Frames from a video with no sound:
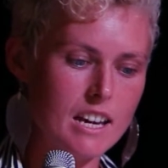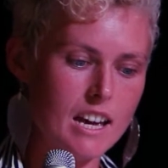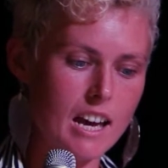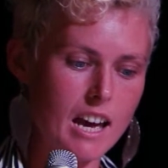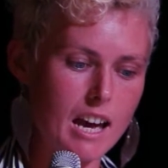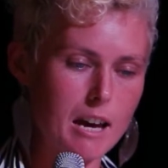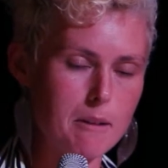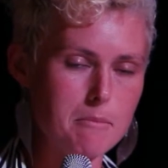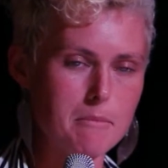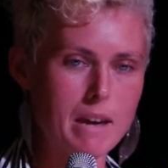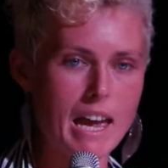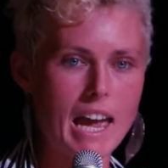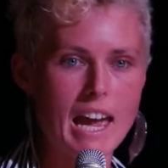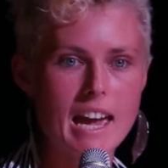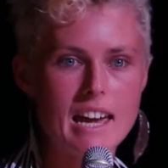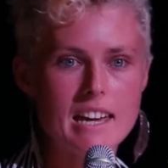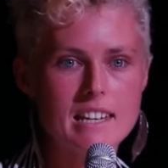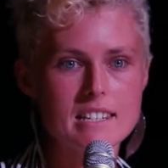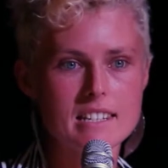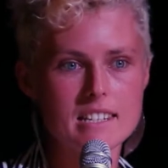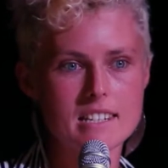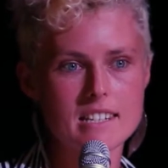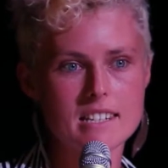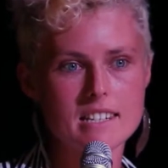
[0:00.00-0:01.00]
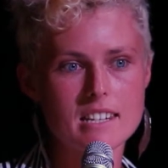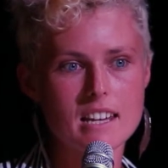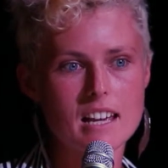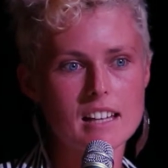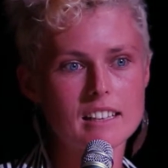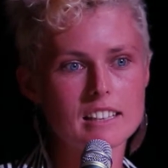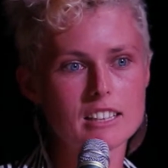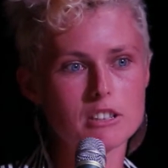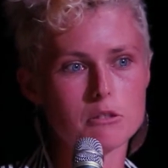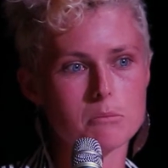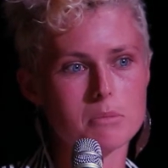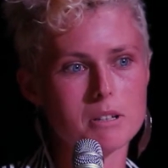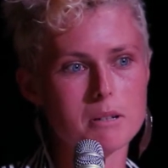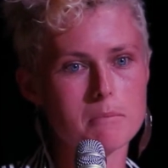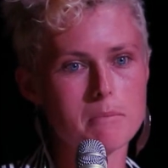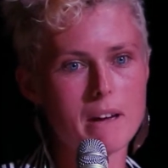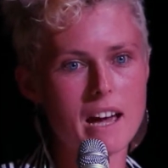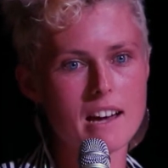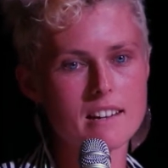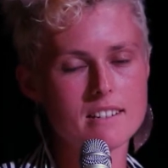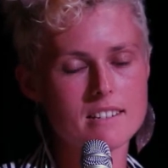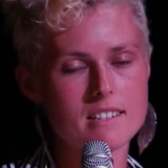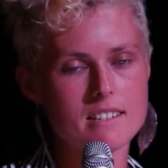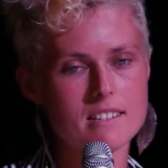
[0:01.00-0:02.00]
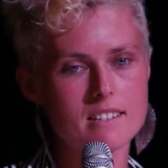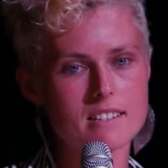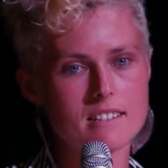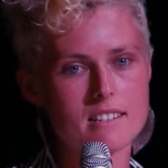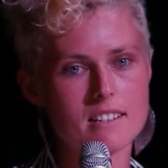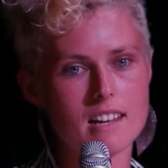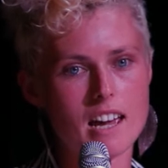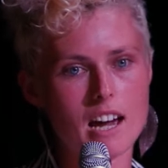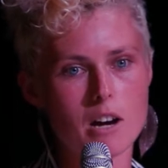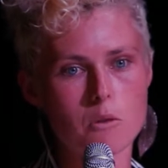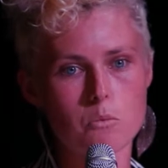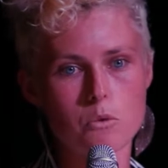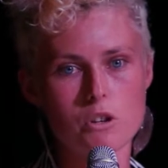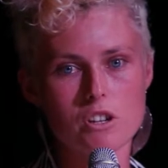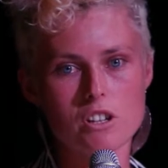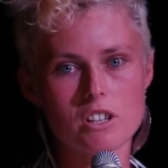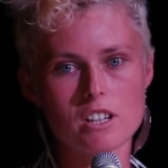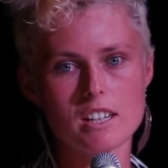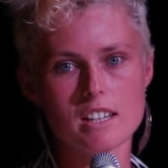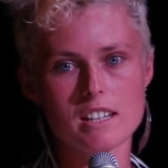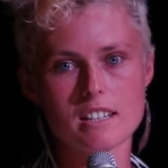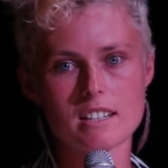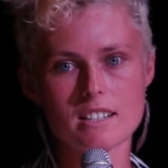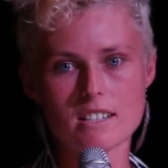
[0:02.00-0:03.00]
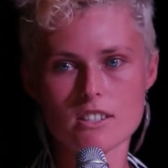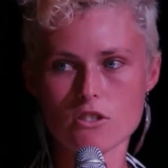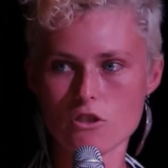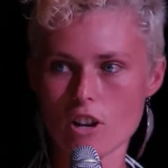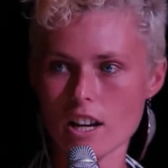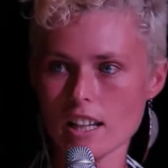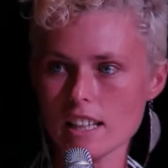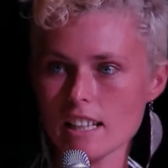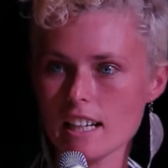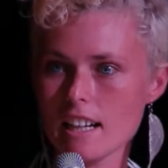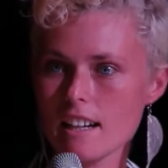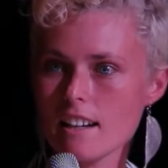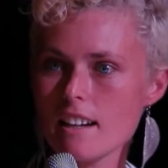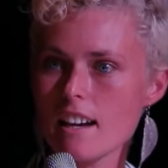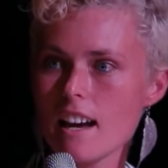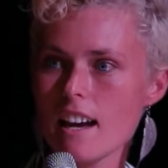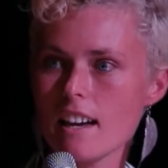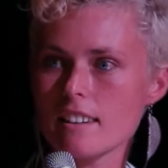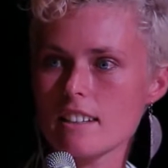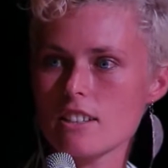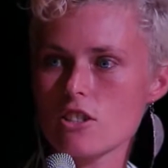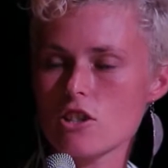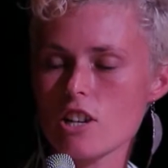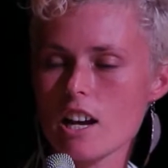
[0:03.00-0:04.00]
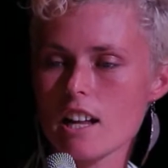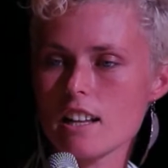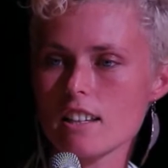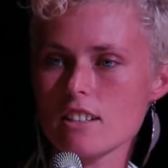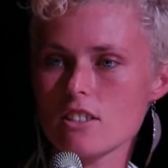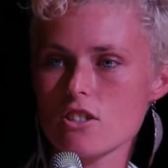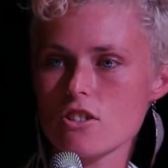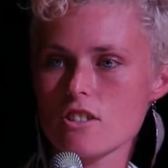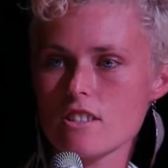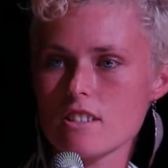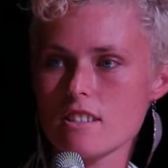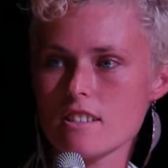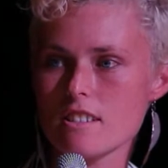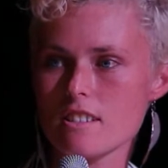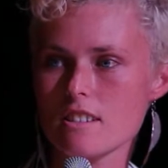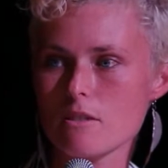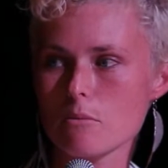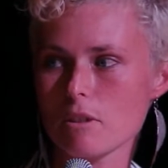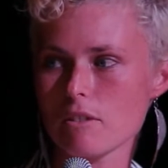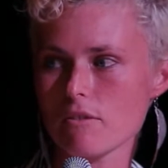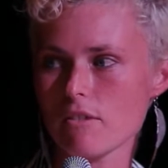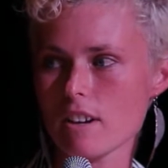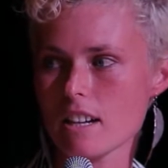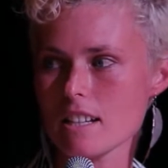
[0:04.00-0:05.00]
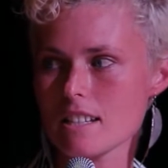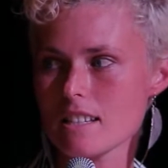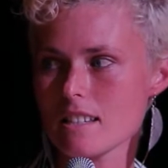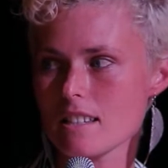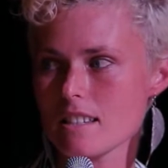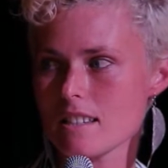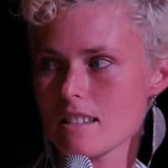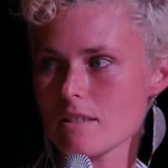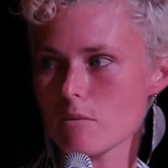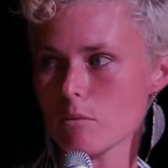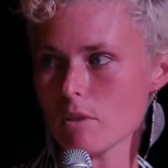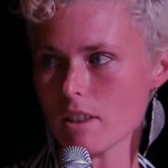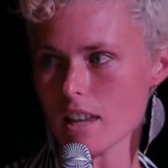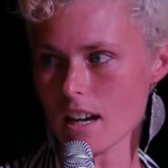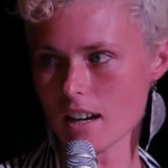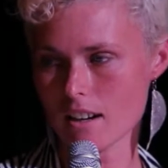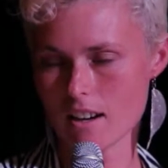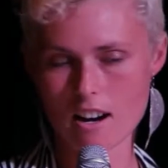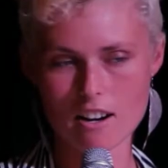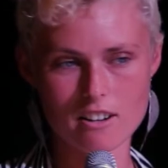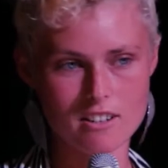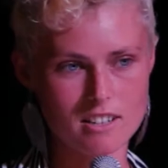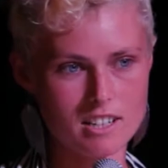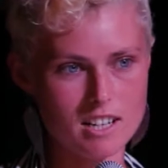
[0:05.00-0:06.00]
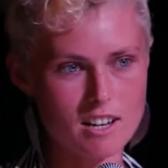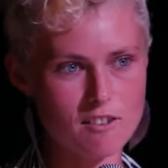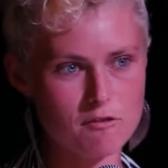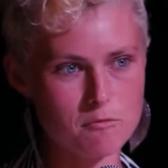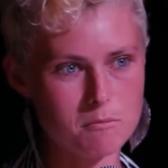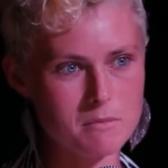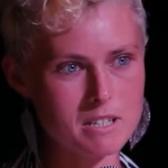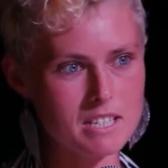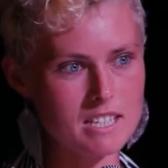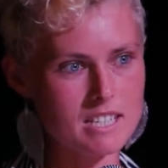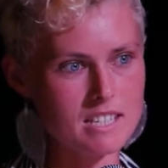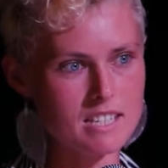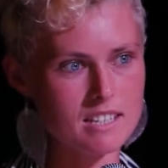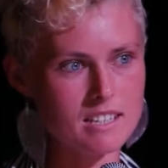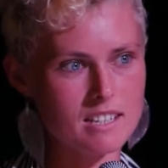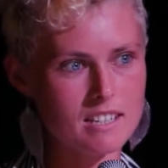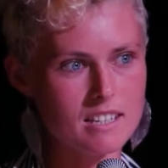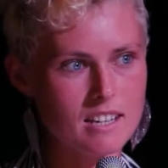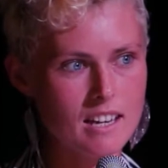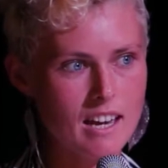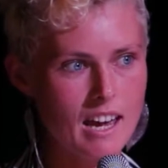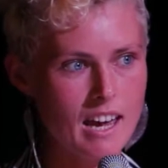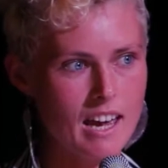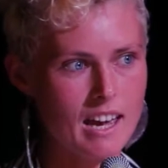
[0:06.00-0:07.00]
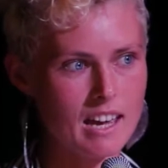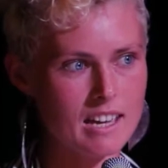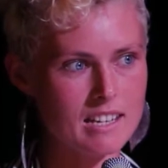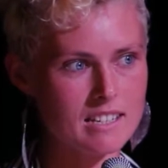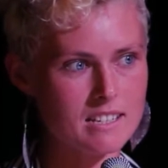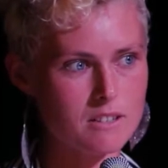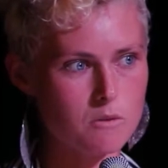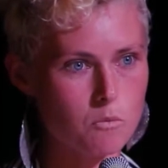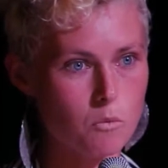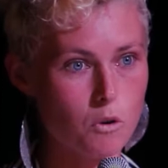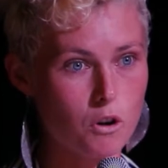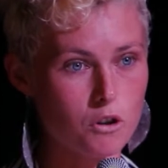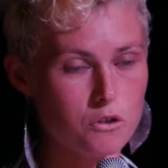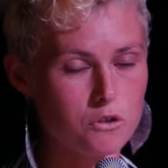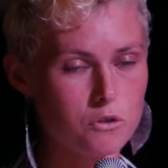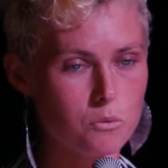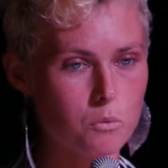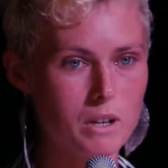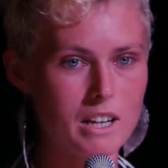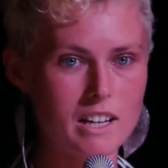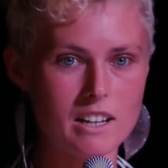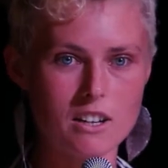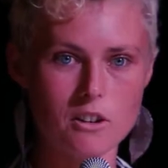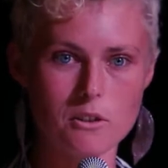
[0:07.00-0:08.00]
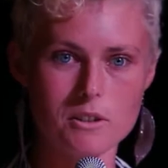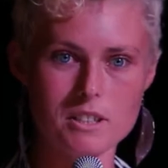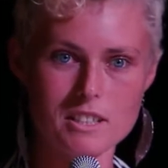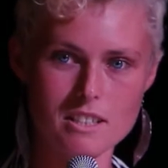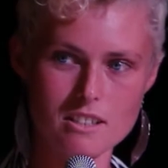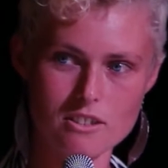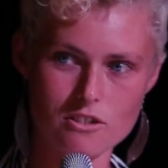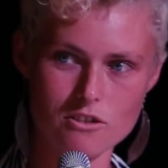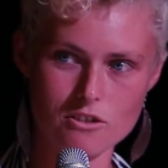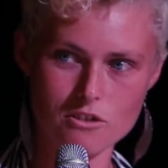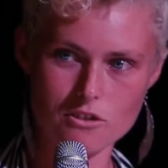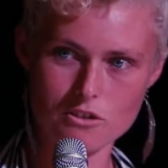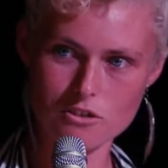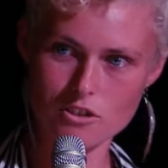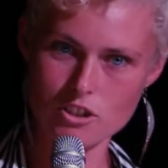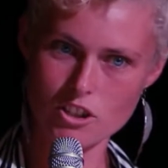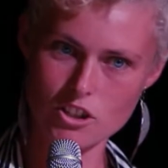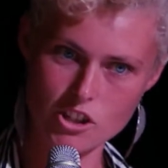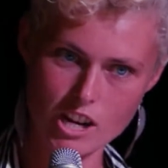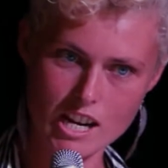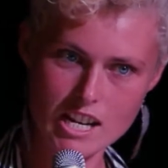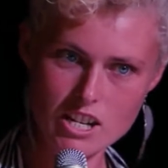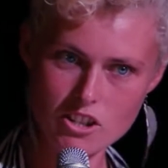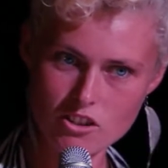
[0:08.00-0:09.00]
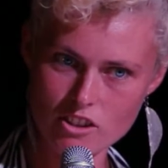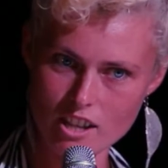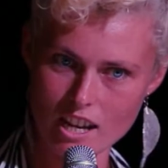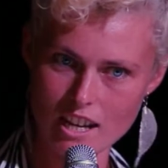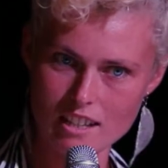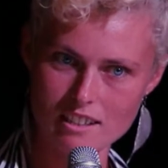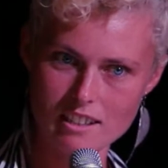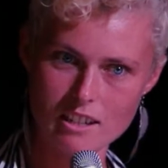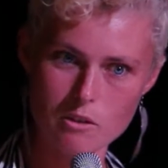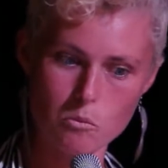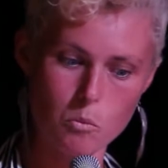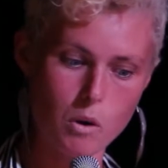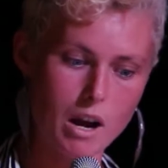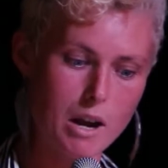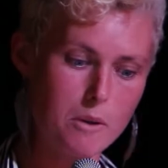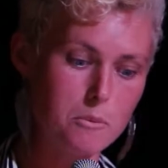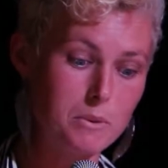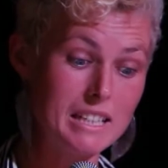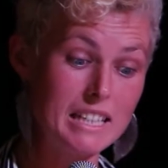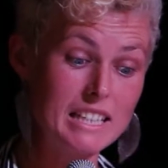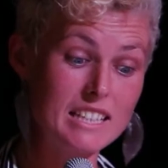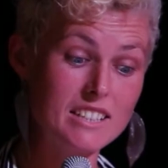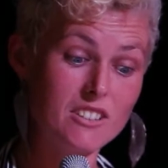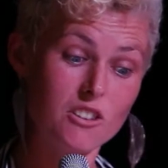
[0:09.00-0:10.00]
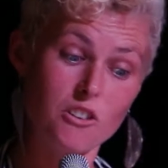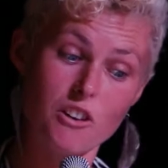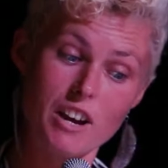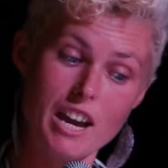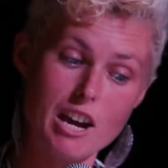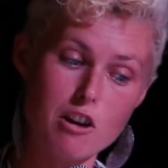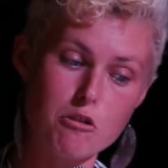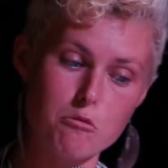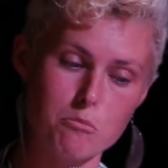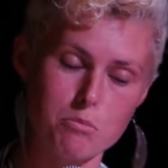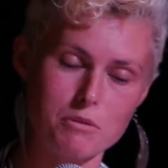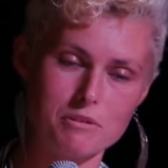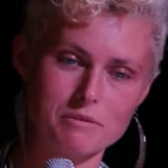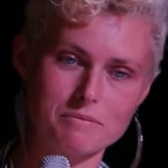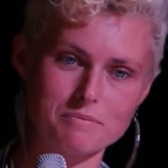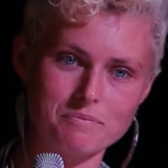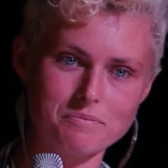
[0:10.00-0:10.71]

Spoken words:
and a little bit about our work in Australia and the challenges that we face with our current government and what we are going to do to change that and why we need your help.